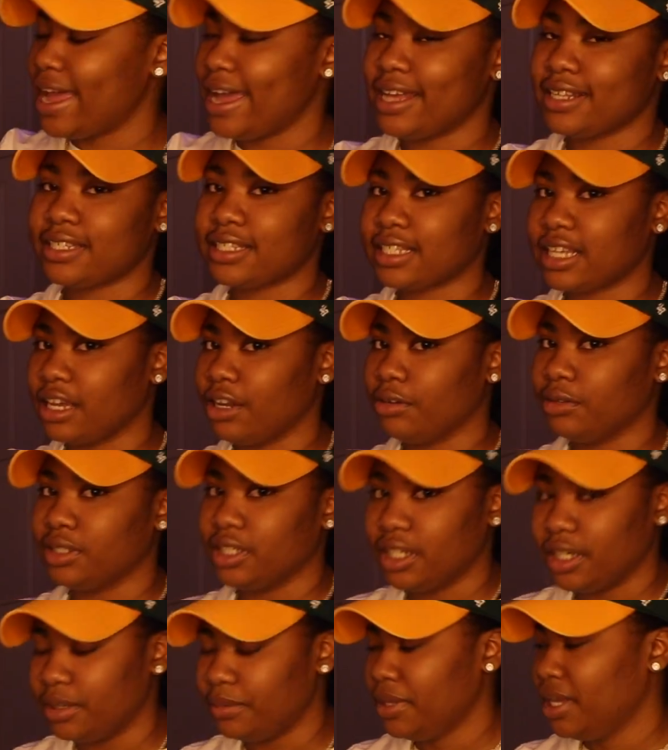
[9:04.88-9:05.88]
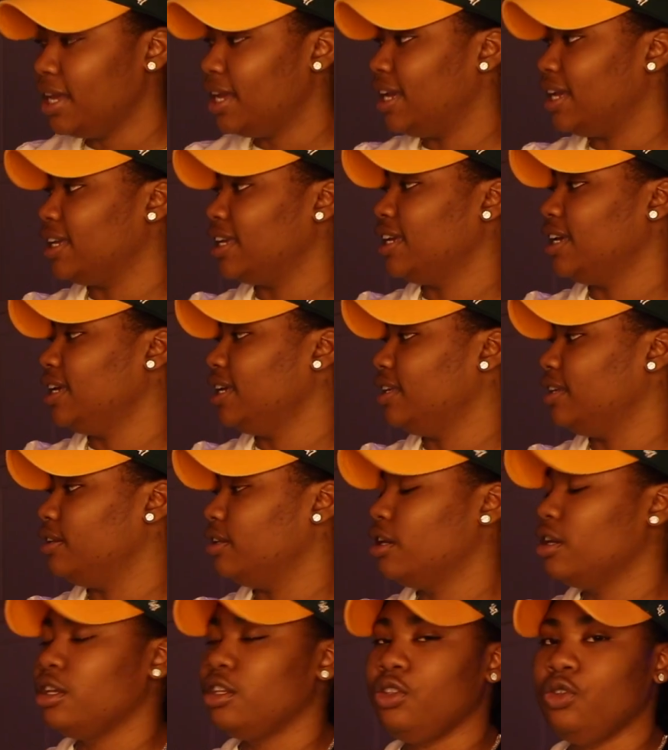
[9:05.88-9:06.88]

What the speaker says: ads scaled up and getting,